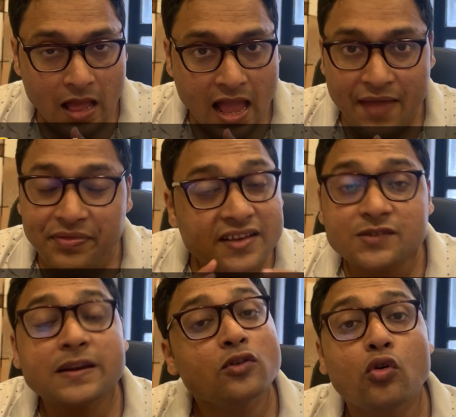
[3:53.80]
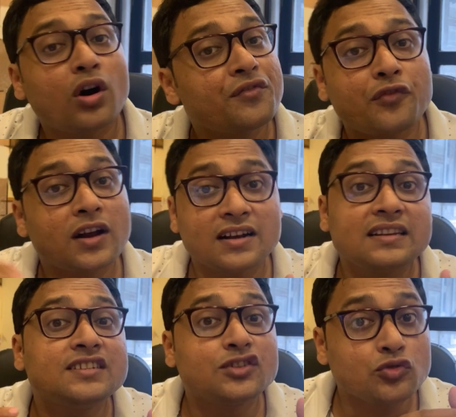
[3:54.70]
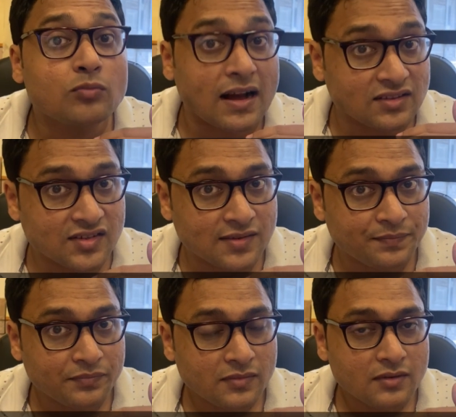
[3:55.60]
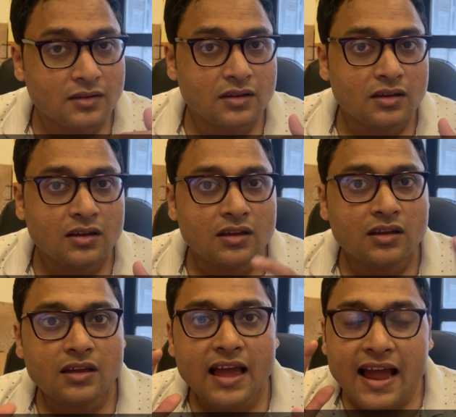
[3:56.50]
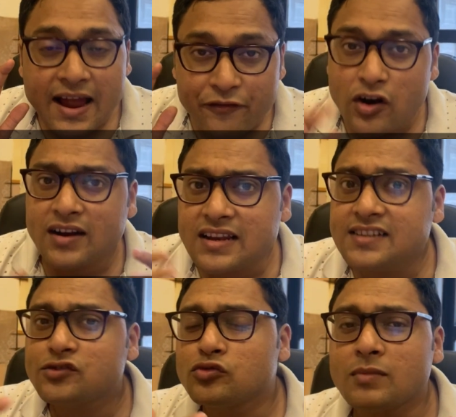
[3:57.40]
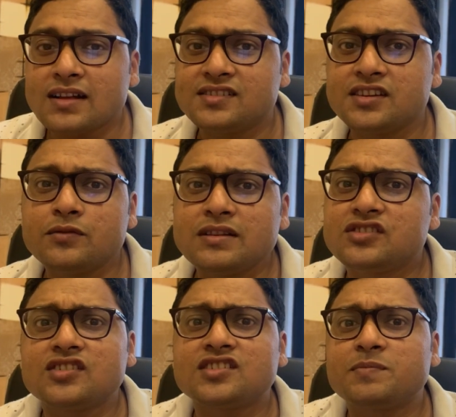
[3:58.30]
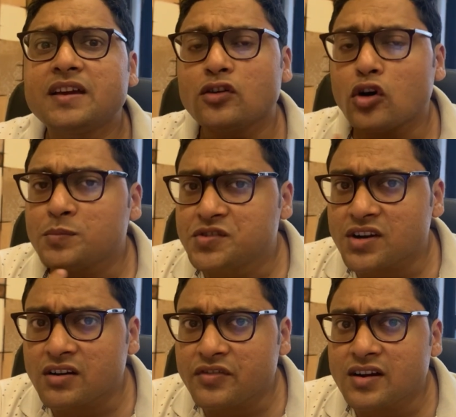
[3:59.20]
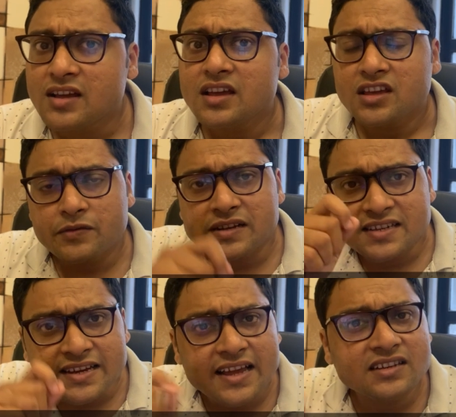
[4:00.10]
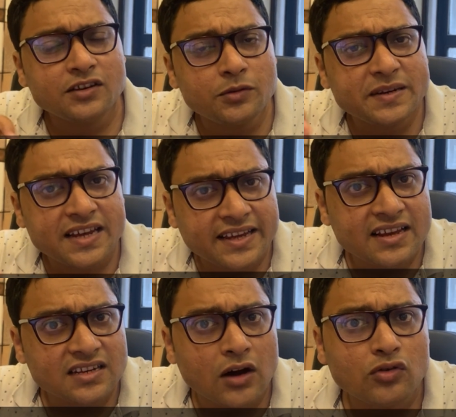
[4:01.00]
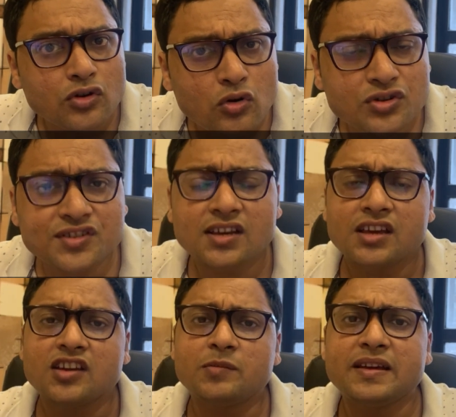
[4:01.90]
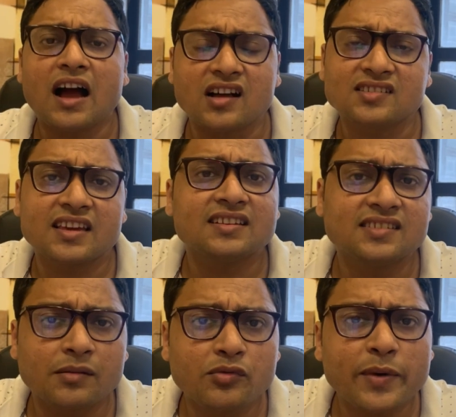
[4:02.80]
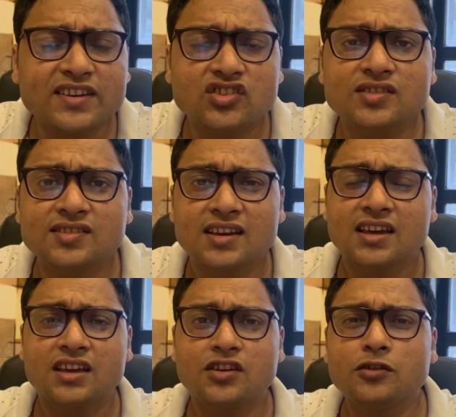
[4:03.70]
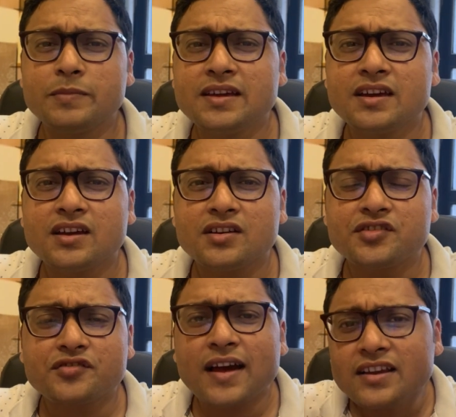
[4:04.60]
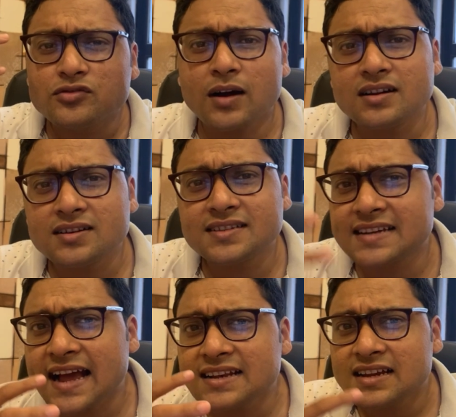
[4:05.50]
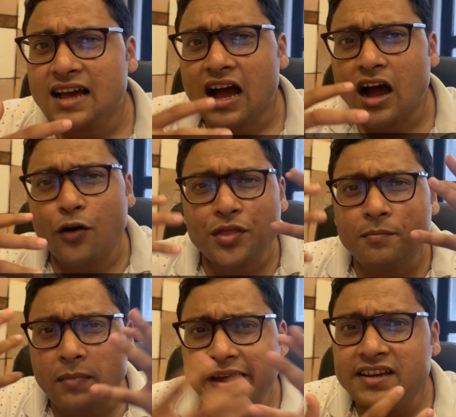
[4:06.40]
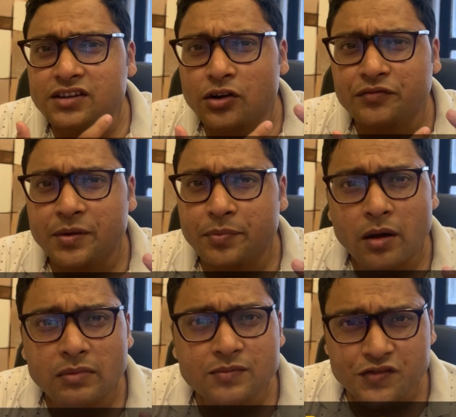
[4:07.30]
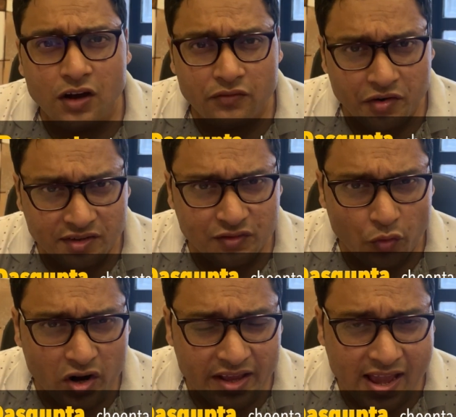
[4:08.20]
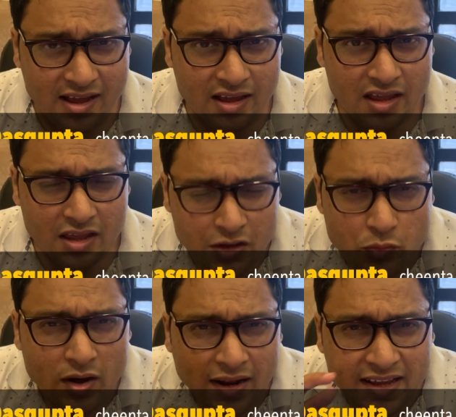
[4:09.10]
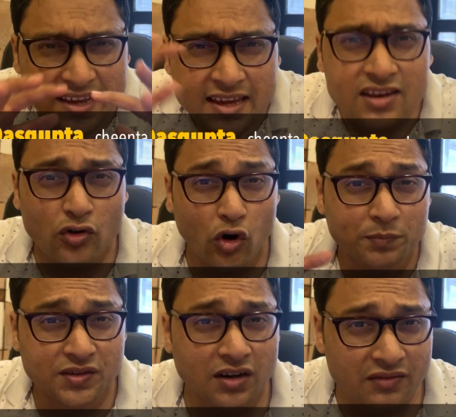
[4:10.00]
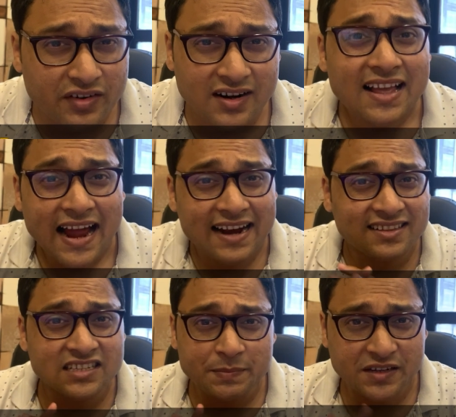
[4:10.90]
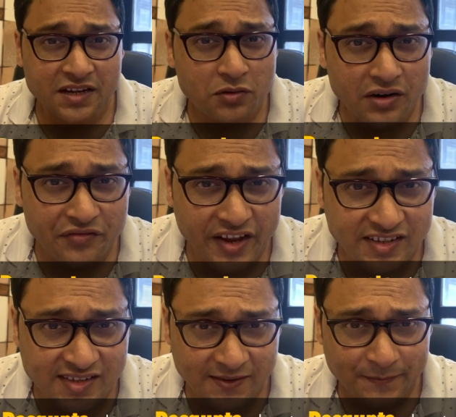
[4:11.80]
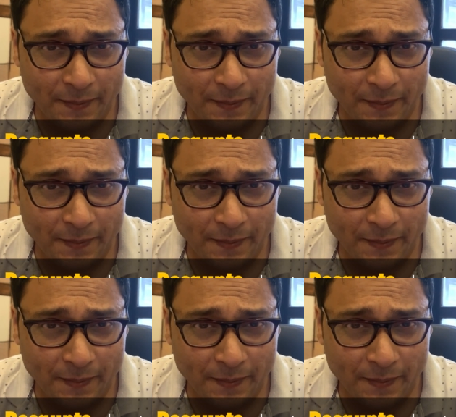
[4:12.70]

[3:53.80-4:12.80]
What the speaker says: And this will go on for at least 2 months. For at least 2 months, you will just be an observer. You'll be taking down notes. You'll be asking some questions. You'll be trying to understand how the mind of the problem solver is working. You are a keen observer at this particular phase.